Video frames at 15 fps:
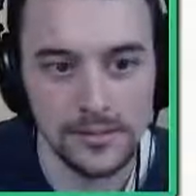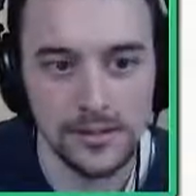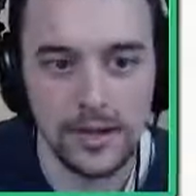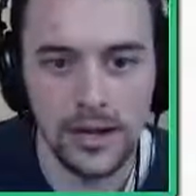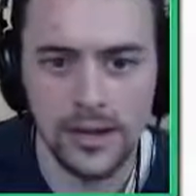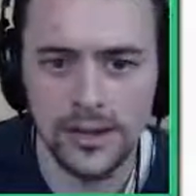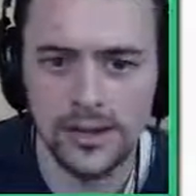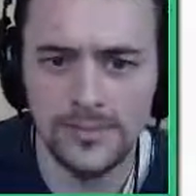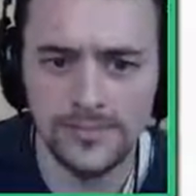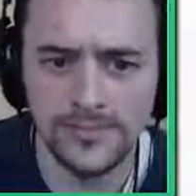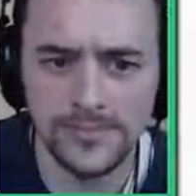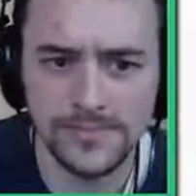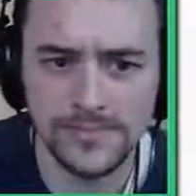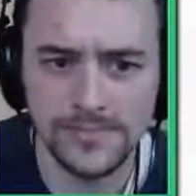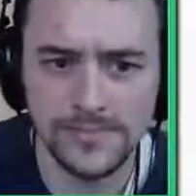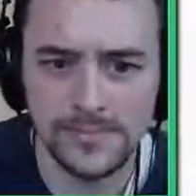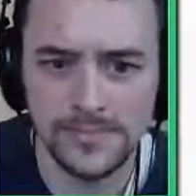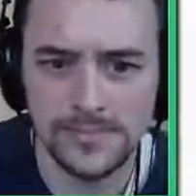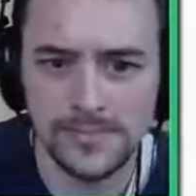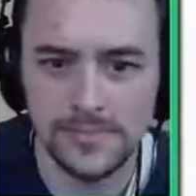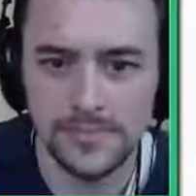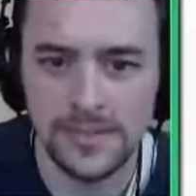Although,
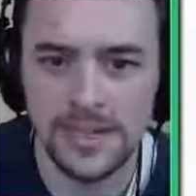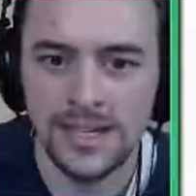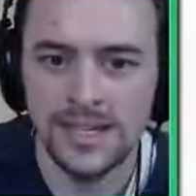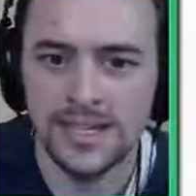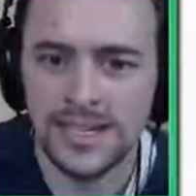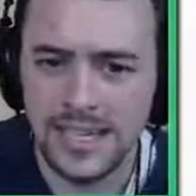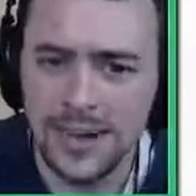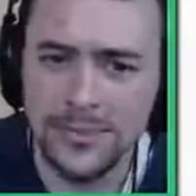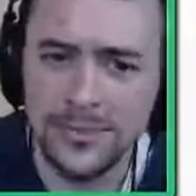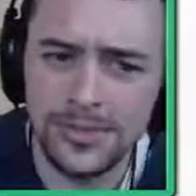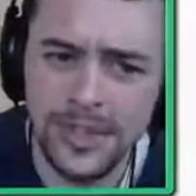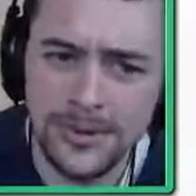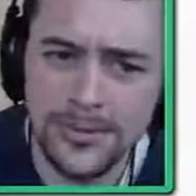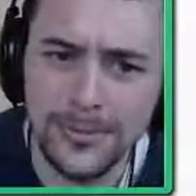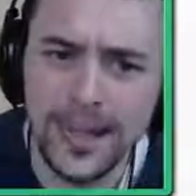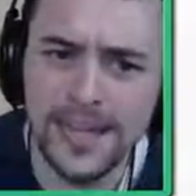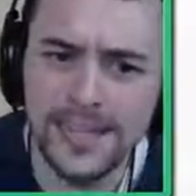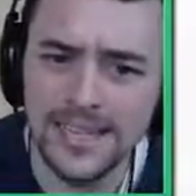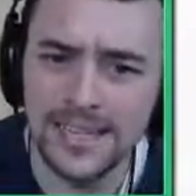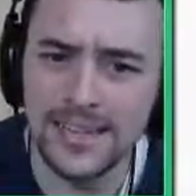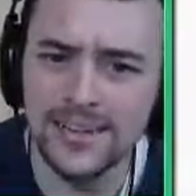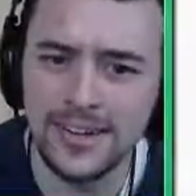you know,
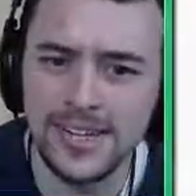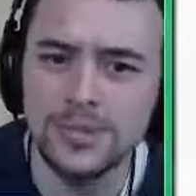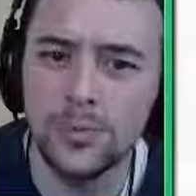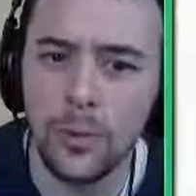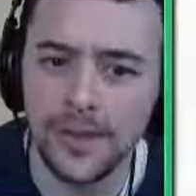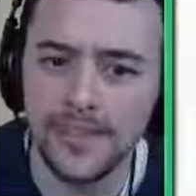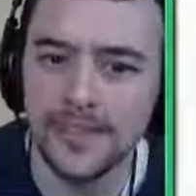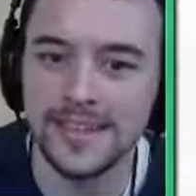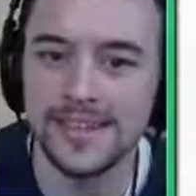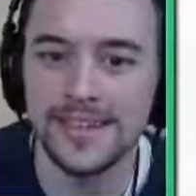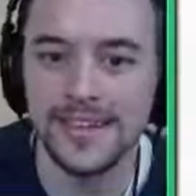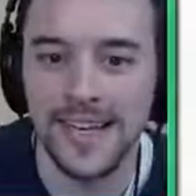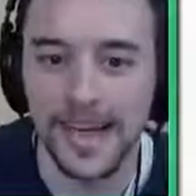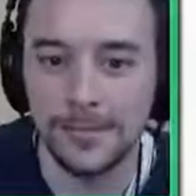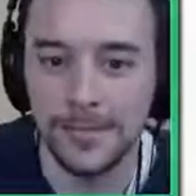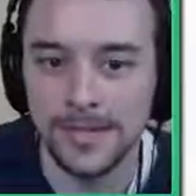theoretically, there is one thing that could happen.